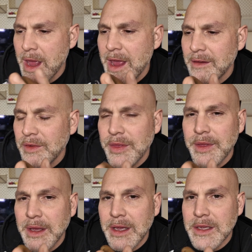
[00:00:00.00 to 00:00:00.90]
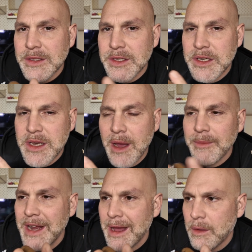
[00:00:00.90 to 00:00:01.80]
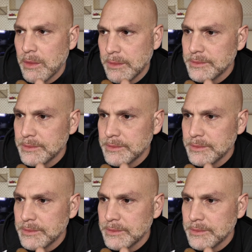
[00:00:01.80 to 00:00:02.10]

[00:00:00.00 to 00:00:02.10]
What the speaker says: Everything is numbed out.